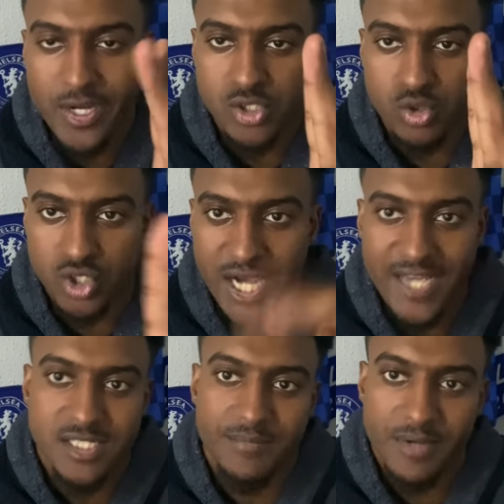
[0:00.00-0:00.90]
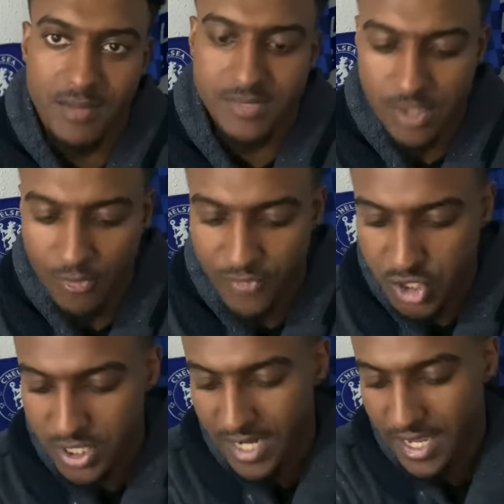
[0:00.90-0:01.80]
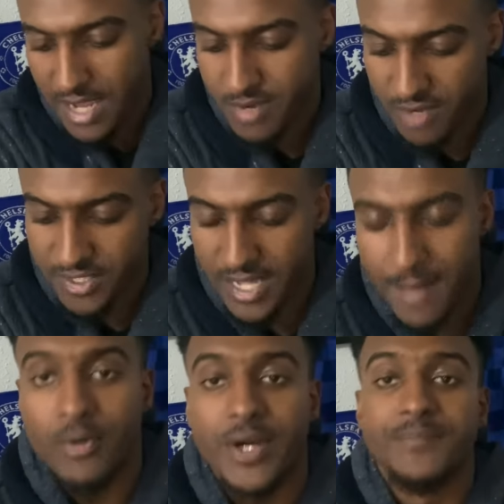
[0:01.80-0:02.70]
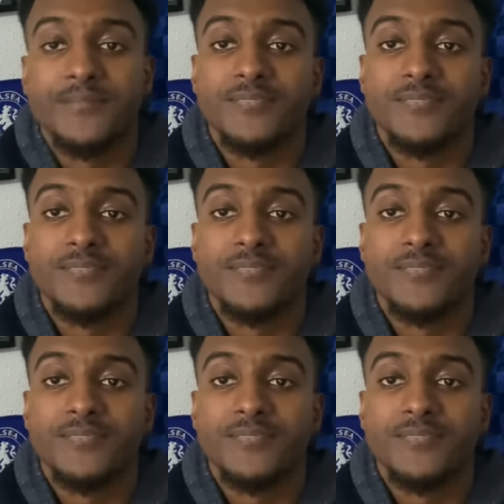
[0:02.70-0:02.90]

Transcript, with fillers: I saw Jackson become selfish in that game after that point.